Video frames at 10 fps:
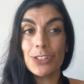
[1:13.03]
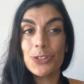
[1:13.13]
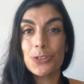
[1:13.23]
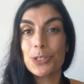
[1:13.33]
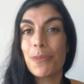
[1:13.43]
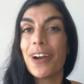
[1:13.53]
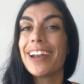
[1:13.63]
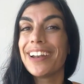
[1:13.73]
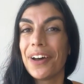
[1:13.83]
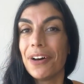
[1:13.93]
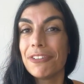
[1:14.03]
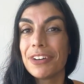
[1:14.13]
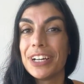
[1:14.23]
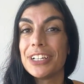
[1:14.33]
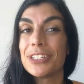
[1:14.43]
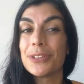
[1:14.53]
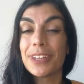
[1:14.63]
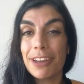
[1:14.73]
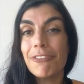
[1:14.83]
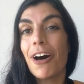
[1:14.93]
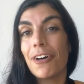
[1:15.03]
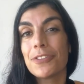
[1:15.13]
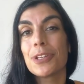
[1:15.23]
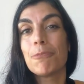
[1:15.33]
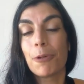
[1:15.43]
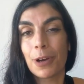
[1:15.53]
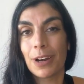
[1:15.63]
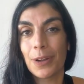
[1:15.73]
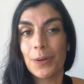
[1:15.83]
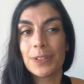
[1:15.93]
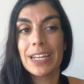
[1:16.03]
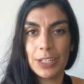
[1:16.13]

you're smart enough to give off some workload.